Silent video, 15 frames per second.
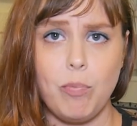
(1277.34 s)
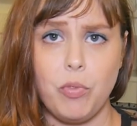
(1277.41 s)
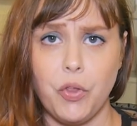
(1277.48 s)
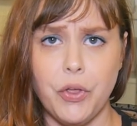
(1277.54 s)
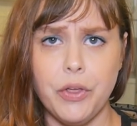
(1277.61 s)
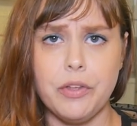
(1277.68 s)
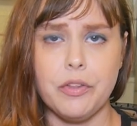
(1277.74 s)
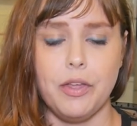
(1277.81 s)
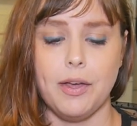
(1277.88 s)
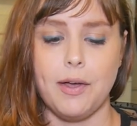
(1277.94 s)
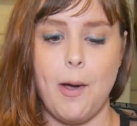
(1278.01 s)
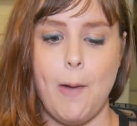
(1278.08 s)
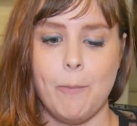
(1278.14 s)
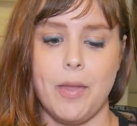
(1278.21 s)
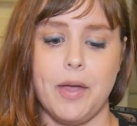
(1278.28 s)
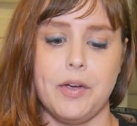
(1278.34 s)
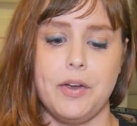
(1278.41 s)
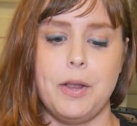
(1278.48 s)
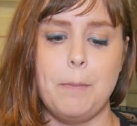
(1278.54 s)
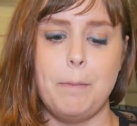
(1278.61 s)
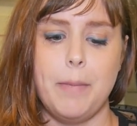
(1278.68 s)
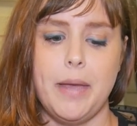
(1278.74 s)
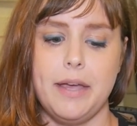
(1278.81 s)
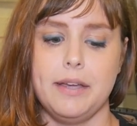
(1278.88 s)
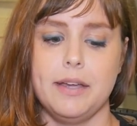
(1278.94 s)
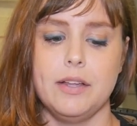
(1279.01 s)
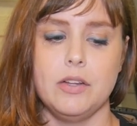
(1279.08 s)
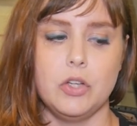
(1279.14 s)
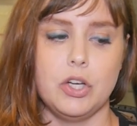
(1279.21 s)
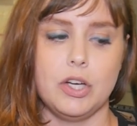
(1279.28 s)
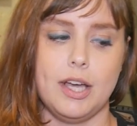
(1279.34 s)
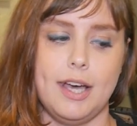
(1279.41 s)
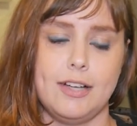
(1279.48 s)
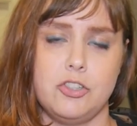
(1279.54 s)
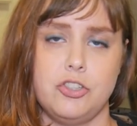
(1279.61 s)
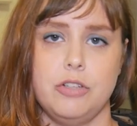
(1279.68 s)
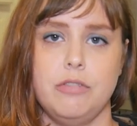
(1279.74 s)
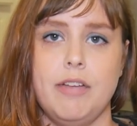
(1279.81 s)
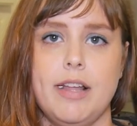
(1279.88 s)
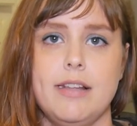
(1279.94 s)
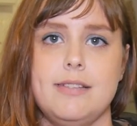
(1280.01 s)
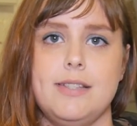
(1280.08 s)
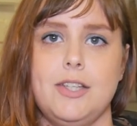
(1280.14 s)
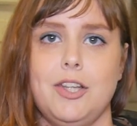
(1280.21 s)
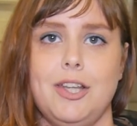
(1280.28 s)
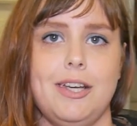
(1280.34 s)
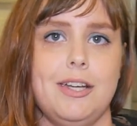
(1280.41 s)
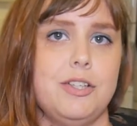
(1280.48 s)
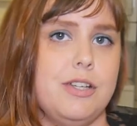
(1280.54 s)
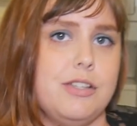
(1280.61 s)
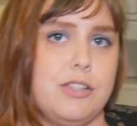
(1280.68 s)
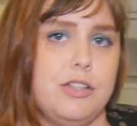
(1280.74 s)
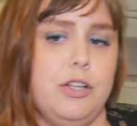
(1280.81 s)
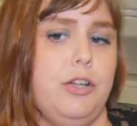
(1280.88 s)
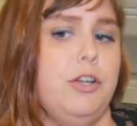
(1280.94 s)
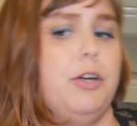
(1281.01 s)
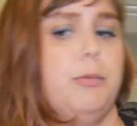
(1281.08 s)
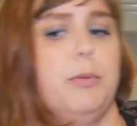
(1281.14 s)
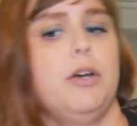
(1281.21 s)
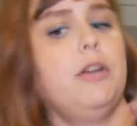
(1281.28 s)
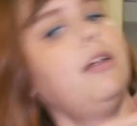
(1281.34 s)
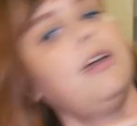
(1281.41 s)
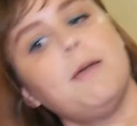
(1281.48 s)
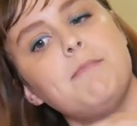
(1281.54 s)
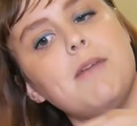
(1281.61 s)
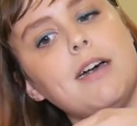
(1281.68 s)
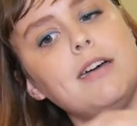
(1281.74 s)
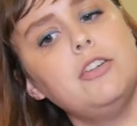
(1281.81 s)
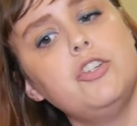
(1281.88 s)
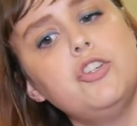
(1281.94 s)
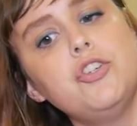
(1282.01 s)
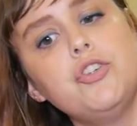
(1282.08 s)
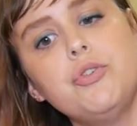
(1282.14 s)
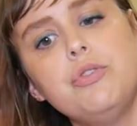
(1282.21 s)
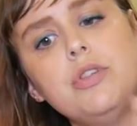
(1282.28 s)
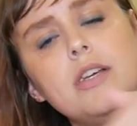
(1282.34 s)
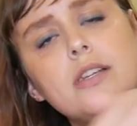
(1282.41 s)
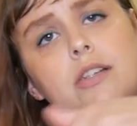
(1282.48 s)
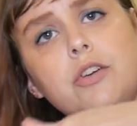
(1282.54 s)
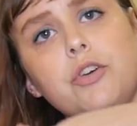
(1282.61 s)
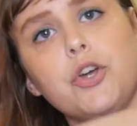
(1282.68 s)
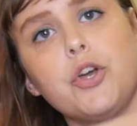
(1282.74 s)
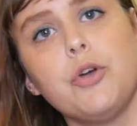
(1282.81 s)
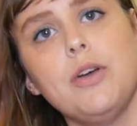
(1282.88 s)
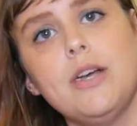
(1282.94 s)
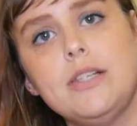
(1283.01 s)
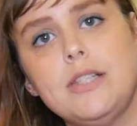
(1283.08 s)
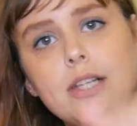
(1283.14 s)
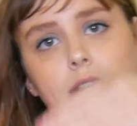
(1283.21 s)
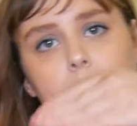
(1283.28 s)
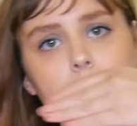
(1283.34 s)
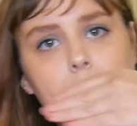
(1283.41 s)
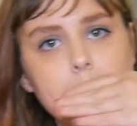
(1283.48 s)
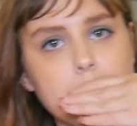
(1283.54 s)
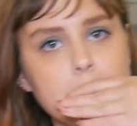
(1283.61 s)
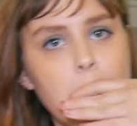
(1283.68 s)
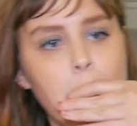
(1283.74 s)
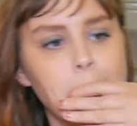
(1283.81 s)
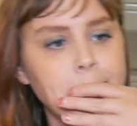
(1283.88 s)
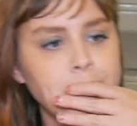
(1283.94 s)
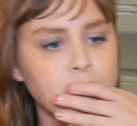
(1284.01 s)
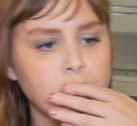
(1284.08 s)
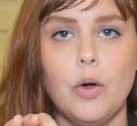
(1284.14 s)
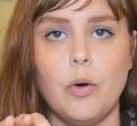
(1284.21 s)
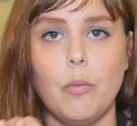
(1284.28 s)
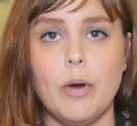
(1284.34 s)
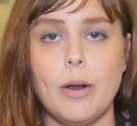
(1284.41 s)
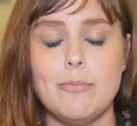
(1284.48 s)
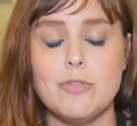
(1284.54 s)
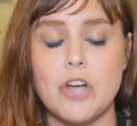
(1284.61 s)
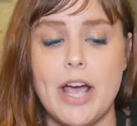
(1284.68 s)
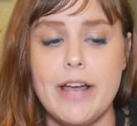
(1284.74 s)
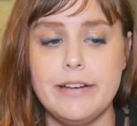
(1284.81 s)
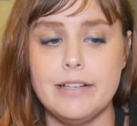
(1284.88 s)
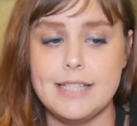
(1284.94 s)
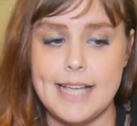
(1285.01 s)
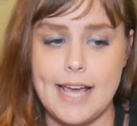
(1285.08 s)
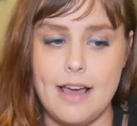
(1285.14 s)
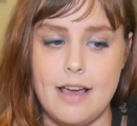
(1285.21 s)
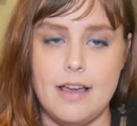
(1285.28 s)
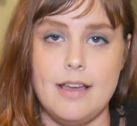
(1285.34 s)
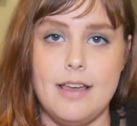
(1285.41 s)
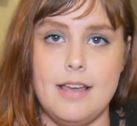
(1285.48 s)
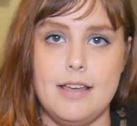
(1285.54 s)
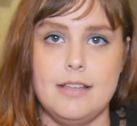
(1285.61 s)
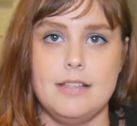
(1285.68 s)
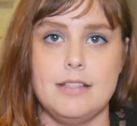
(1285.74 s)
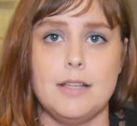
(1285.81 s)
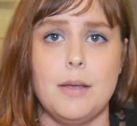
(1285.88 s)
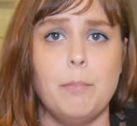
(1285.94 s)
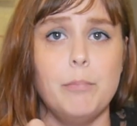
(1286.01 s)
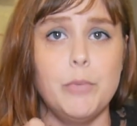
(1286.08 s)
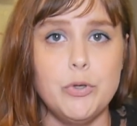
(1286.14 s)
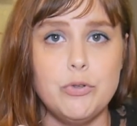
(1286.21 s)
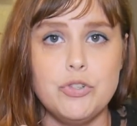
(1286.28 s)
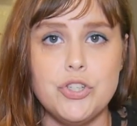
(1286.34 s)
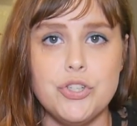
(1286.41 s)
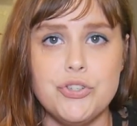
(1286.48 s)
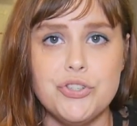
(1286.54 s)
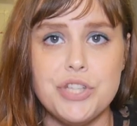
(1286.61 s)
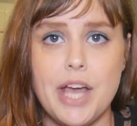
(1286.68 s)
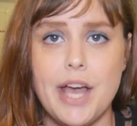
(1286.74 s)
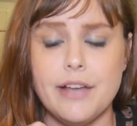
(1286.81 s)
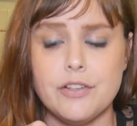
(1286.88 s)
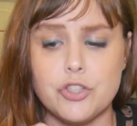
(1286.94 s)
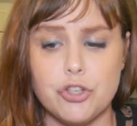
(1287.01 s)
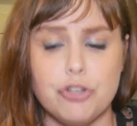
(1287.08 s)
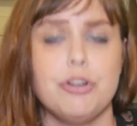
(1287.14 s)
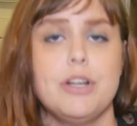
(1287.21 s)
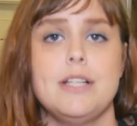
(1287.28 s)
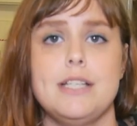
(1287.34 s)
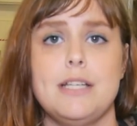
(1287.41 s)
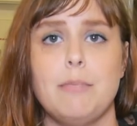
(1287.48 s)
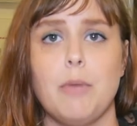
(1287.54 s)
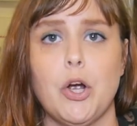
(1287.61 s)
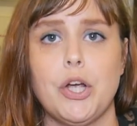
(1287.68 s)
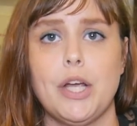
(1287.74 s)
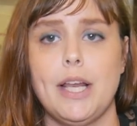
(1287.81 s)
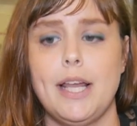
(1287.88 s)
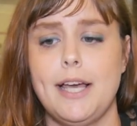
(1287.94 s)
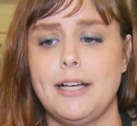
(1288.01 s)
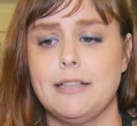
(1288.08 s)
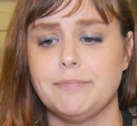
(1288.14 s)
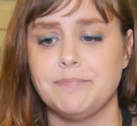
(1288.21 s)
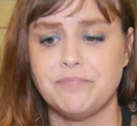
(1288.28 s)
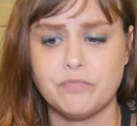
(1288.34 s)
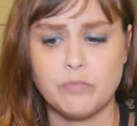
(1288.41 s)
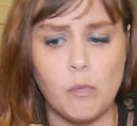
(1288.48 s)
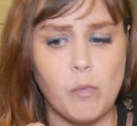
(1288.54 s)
look. Like I'm not gonna make it look extra fancy like it does in the cookbook. Like I'm not gonna shoot this under crazy lights. What I'm trying to say is Moon Juice has crazy marketing.